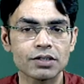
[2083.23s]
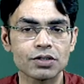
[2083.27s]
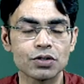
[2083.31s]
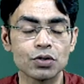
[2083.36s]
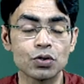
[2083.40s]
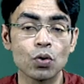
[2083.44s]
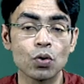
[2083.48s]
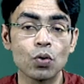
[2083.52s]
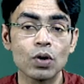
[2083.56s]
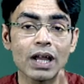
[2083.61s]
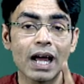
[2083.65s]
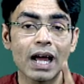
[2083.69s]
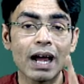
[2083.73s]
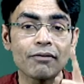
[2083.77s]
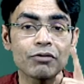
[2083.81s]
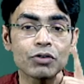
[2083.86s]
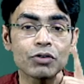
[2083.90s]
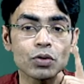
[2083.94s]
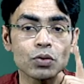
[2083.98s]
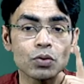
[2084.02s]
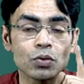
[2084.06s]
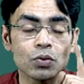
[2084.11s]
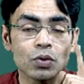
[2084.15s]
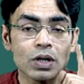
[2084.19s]
You don't have
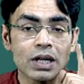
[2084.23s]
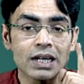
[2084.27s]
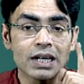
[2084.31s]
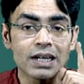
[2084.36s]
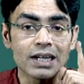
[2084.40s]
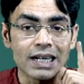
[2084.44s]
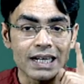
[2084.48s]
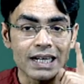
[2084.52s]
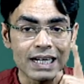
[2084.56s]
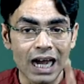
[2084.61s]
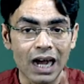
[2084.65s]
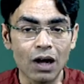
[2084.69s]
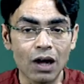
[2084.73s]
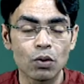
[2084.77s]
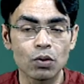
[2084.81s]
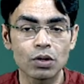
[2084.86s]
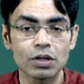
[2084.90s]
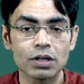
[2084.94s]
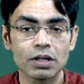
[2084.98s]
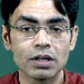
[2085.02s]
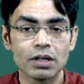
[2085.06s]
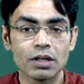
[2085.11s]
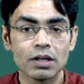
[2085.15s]
to doubt